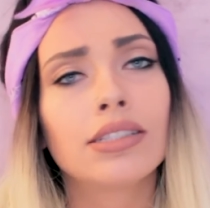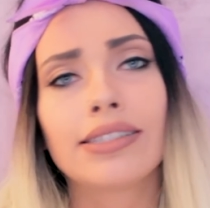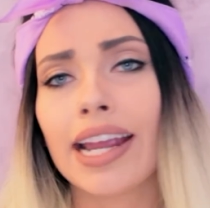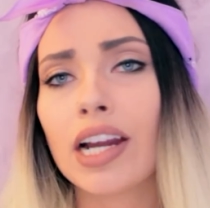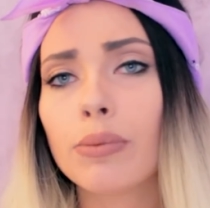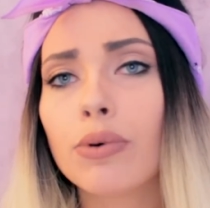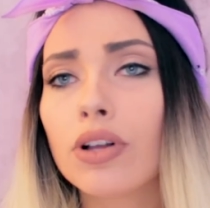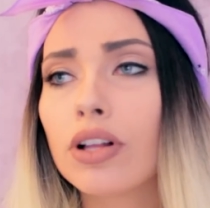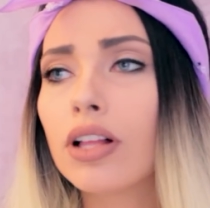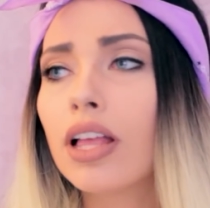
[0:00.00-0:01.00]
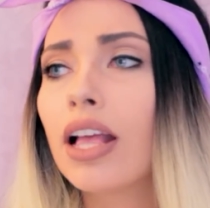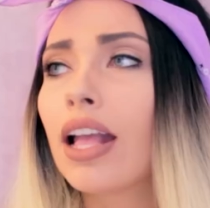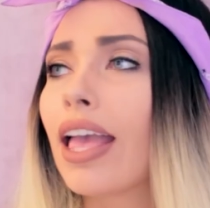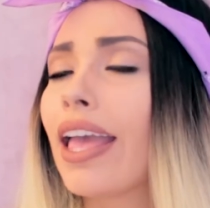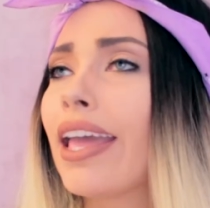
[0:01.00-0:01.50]
terrible
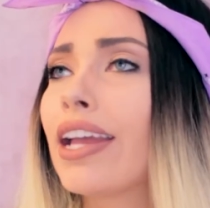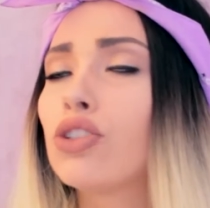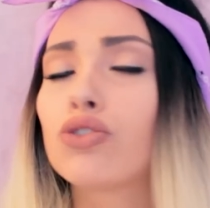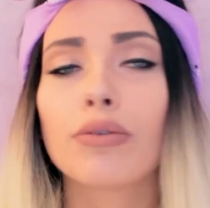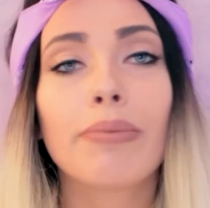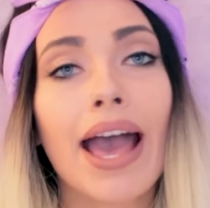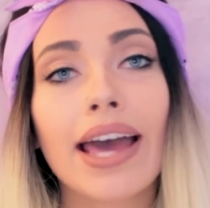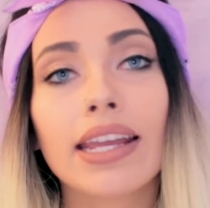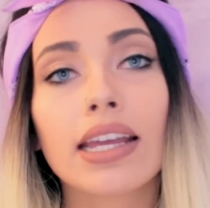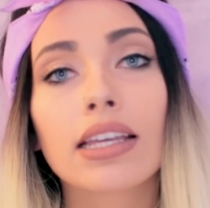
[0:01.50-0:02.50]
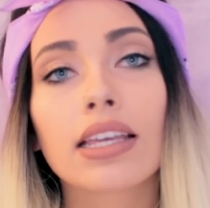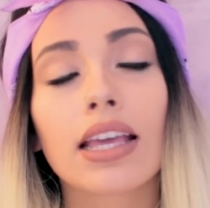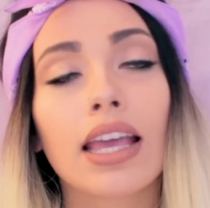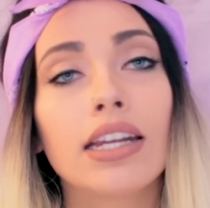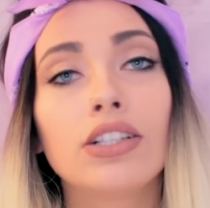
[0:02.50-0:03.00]
and
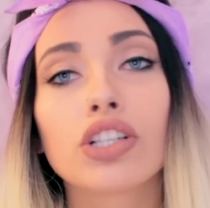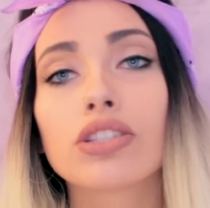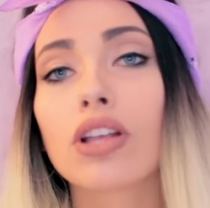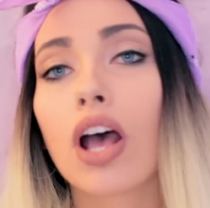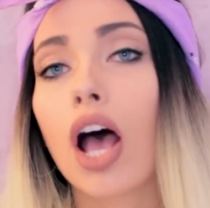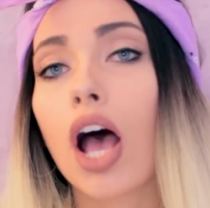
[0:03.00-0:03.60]
traumatic and just